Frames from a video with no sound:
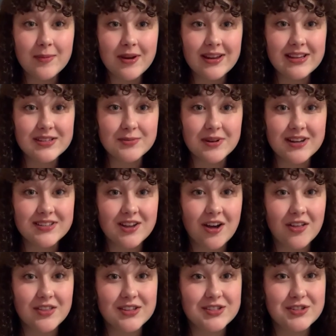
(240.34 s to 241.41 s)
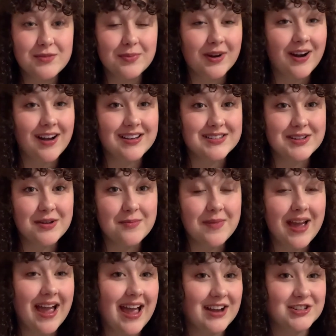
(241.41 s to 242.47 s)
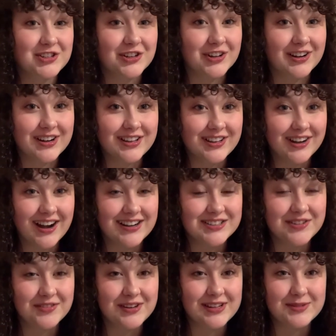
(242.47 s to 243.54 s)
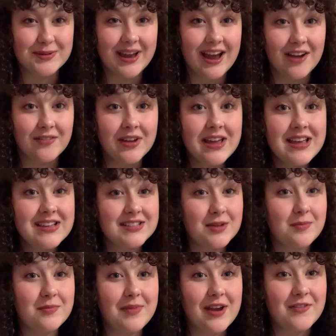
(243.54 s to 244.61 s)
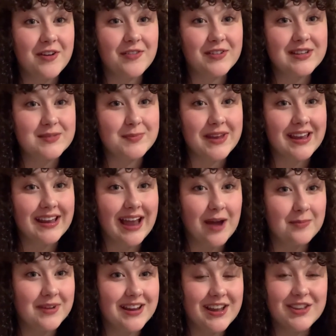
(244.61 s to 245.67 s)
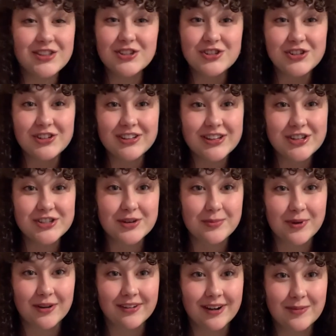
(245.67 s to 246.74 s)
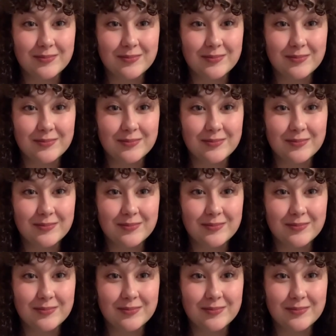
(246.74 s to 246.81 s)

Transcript: Eastwood is all the super awesome extracurricular activities we have, some of my favorites being cabinet and the junior leadership program.